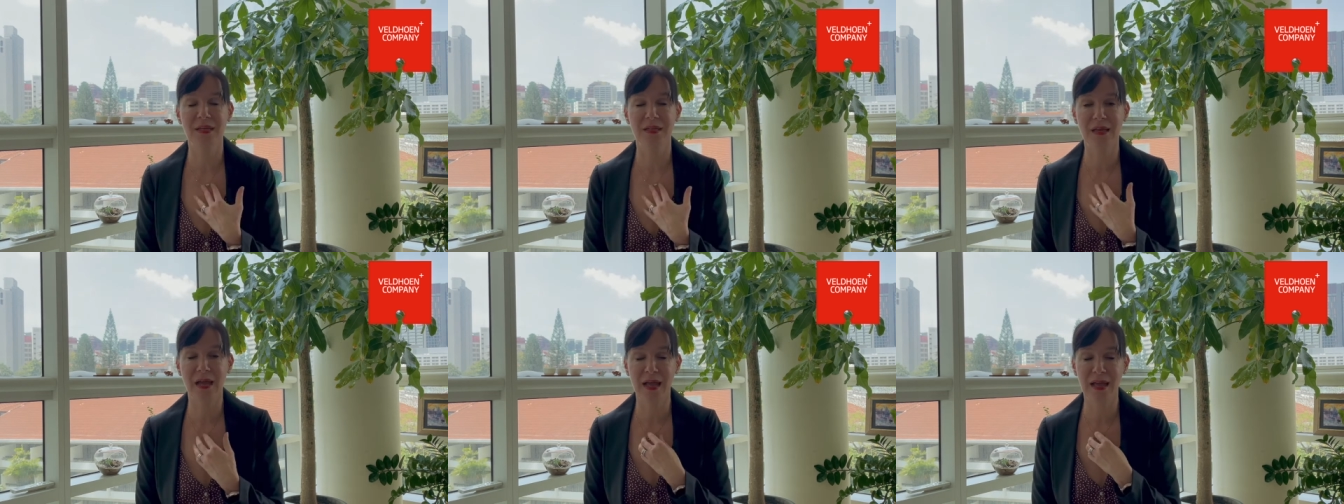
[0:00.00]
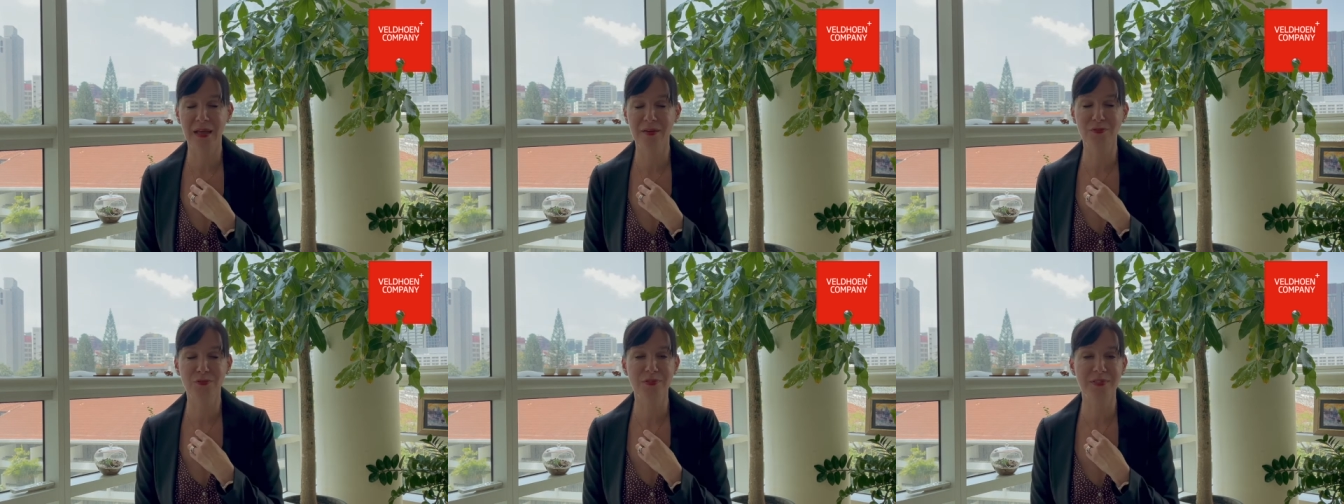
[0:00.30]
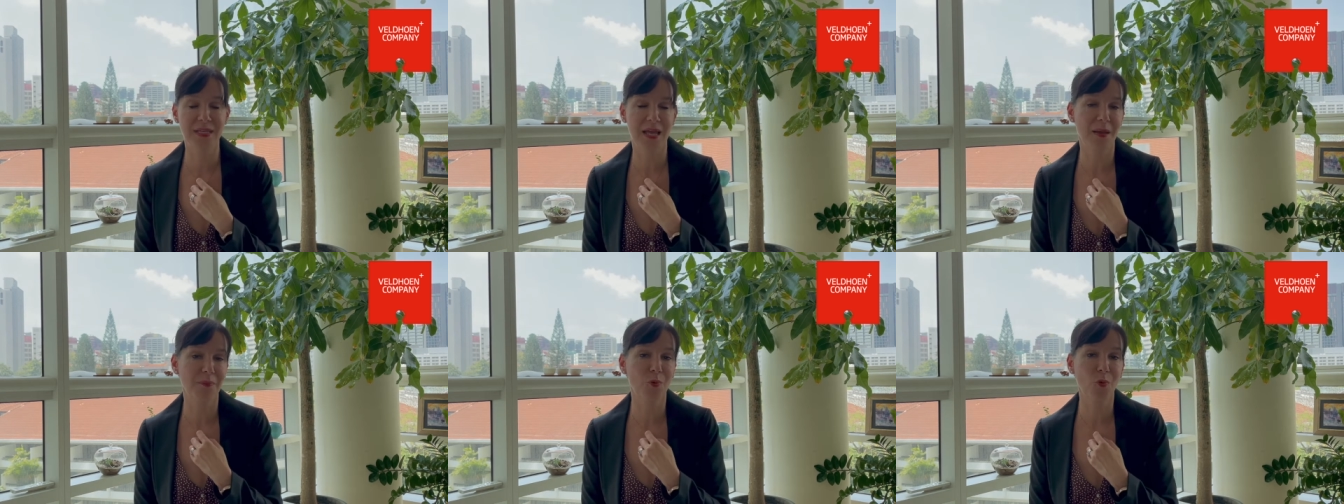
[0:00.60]
I have
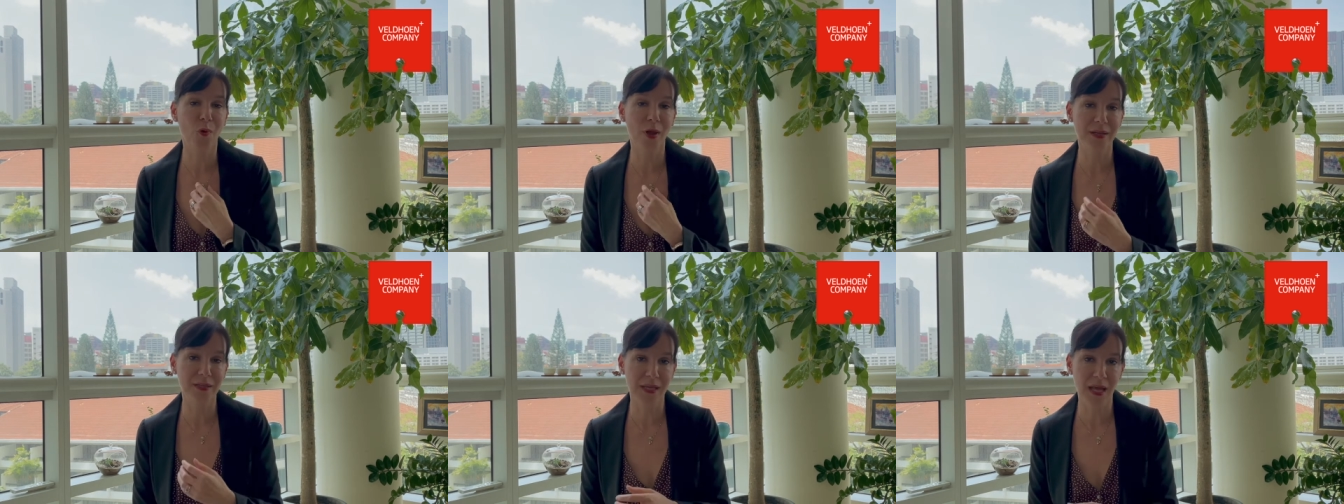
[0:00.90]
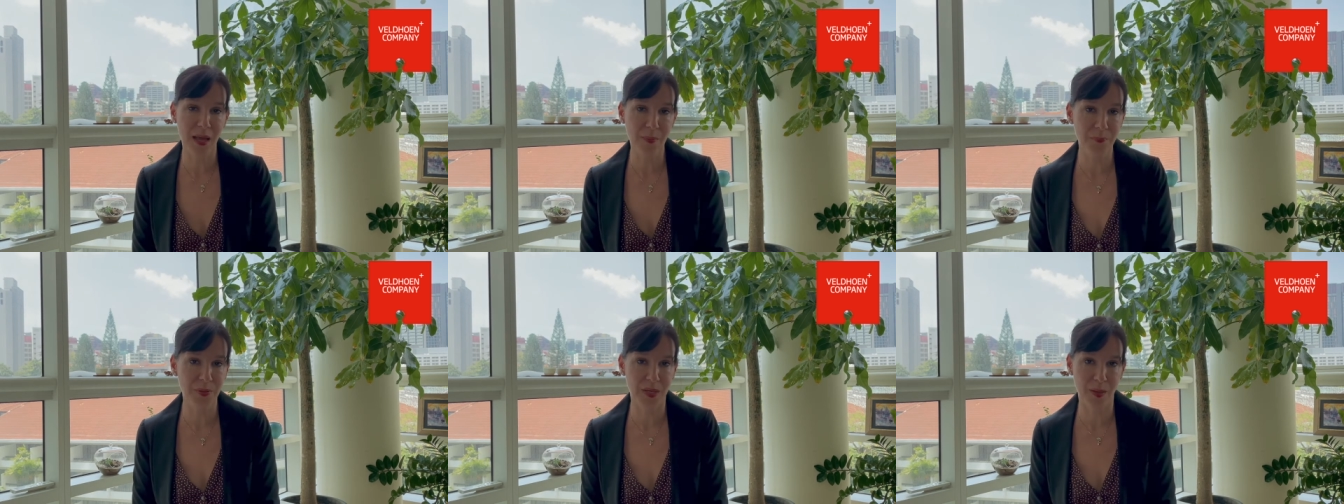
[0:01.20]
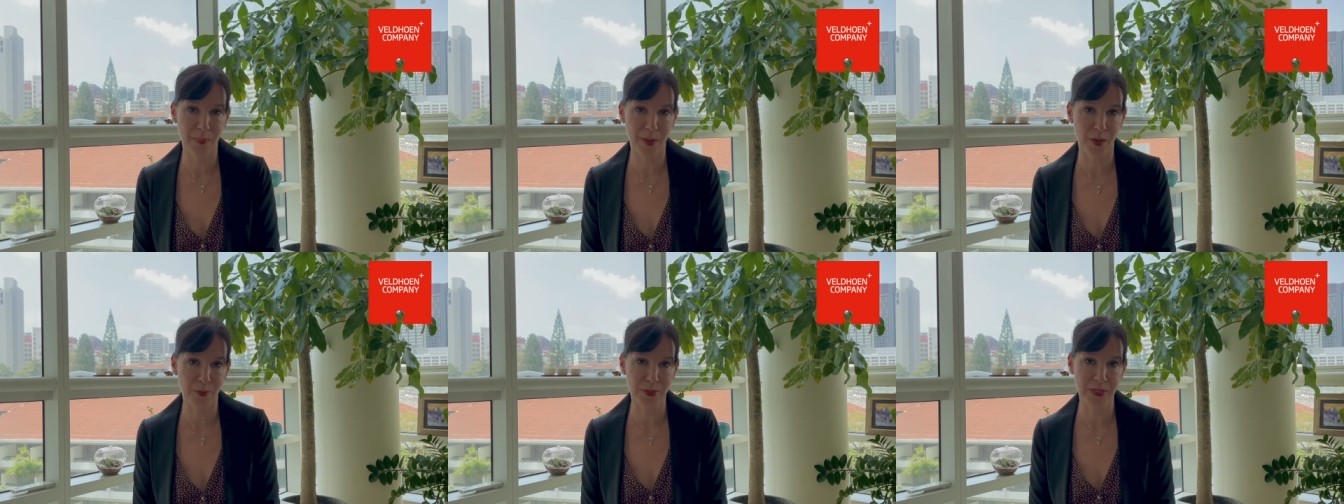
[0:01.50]
to say I'm quite
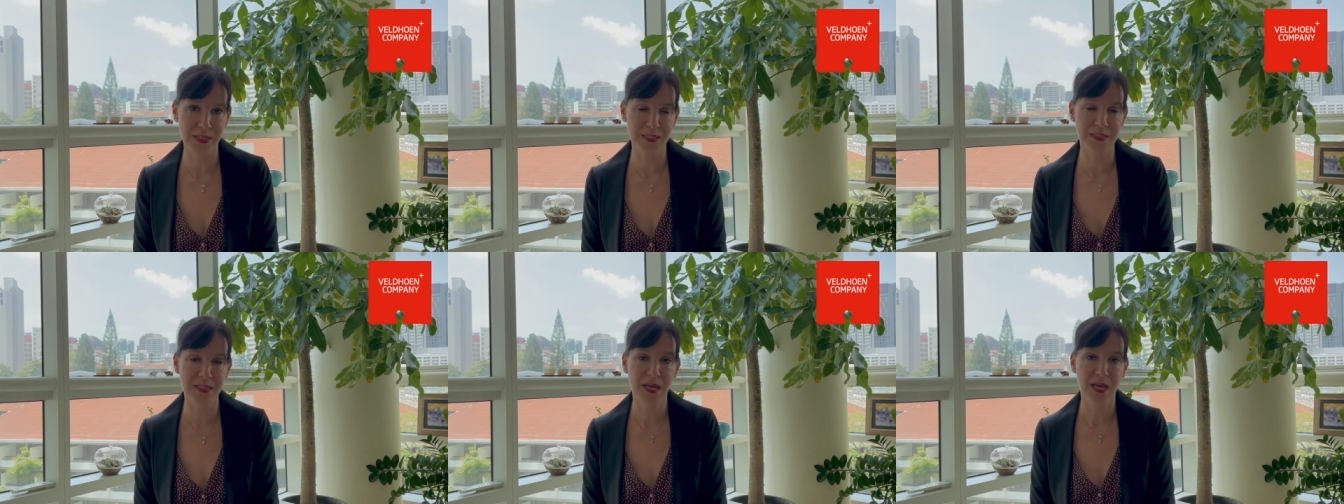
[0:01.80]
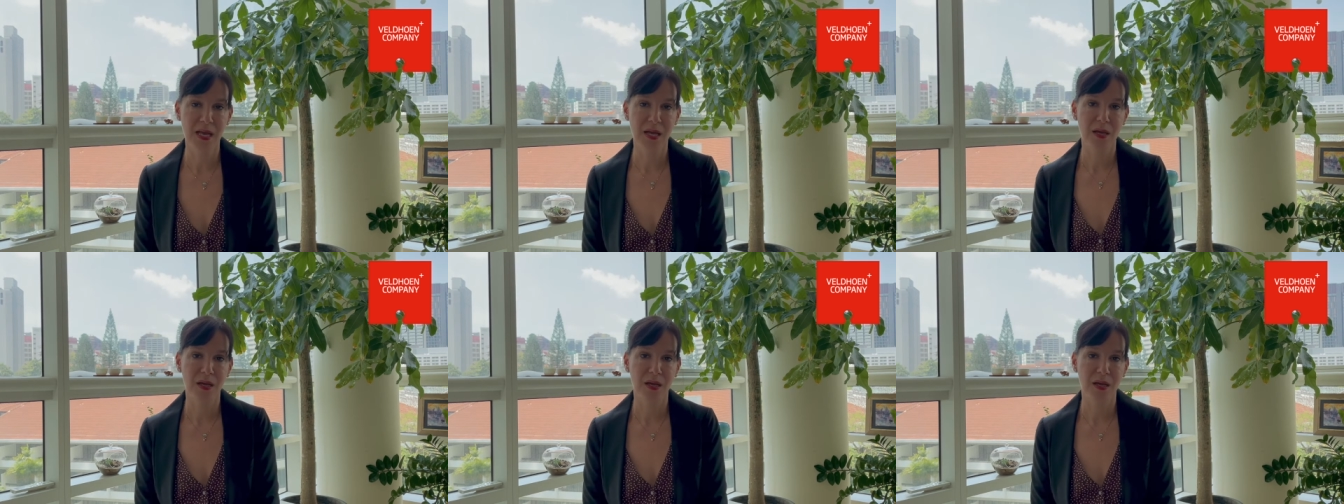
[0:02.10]
happy about it